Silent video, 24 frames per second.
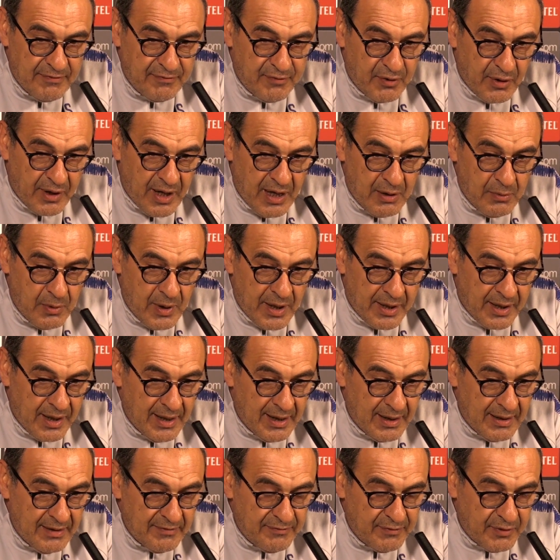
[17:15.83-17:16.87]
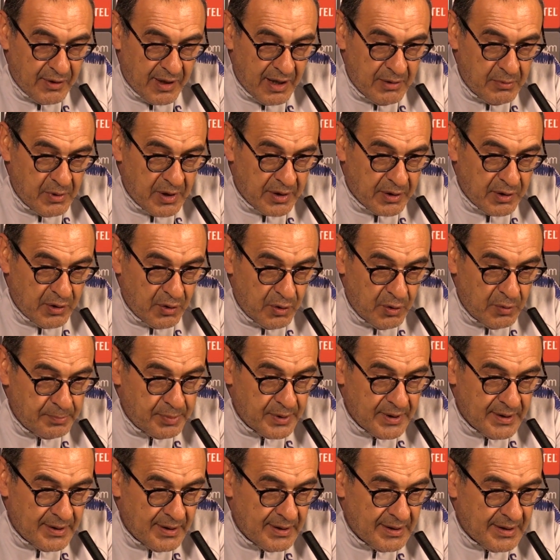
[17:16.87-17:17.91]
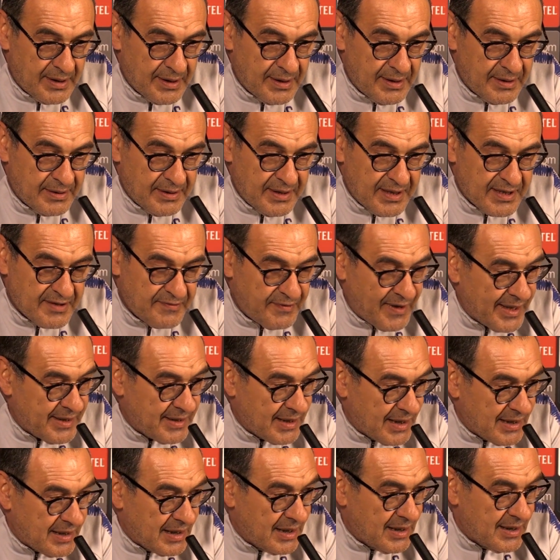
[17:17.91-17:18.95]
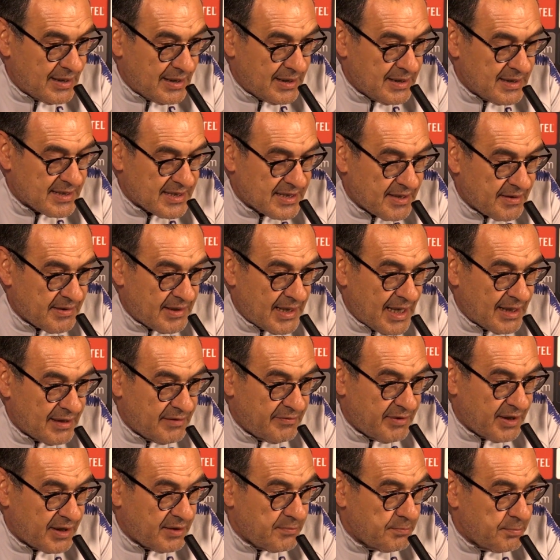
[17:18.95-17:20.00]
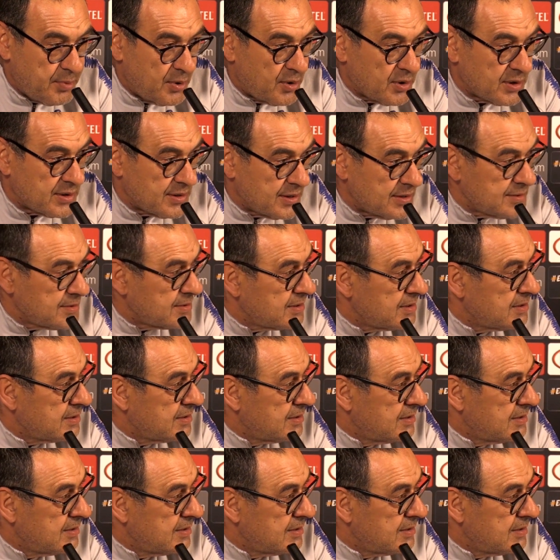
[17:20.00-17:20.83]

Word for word: for our uh, for our group uh, this final uh, is really very important.